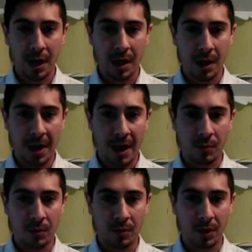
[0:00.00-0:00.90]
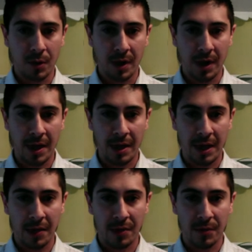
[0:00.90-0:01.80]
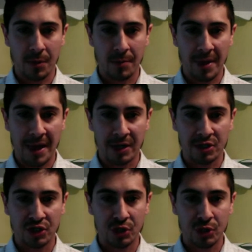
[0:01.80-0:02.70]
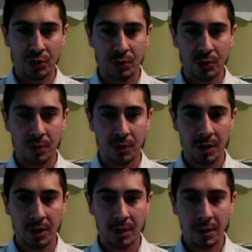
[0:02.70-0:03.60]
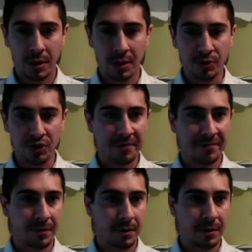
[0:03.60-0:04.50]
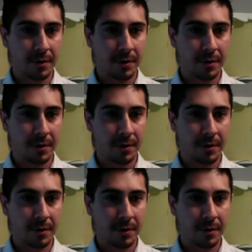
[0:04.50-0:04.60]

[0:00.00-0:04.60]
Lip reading: I will go ahead and throw it back to you, Jennifer.